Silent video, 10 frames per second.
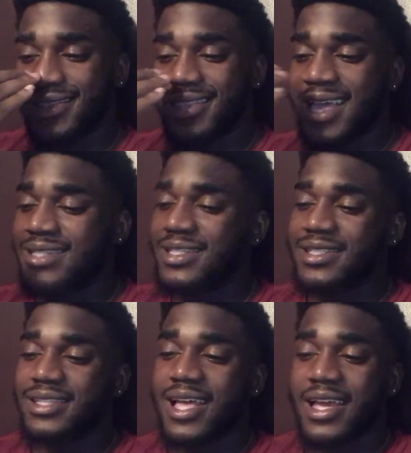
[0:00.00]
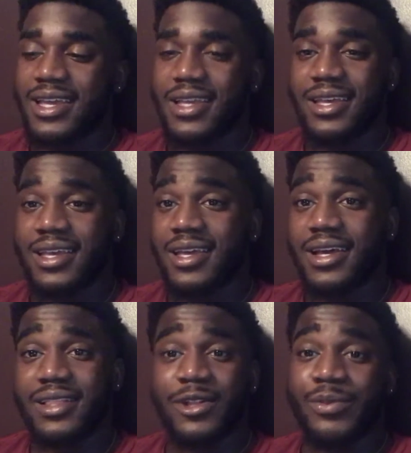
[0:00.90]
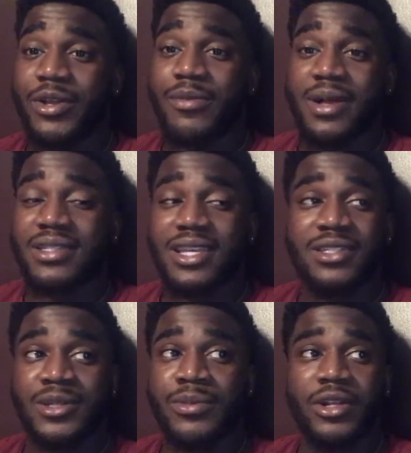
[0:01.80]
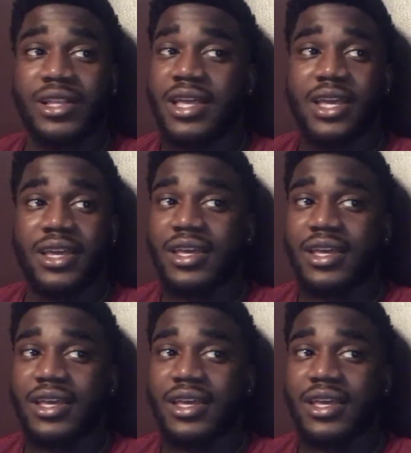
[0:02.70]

that's just like a little bit of my testimony. Like,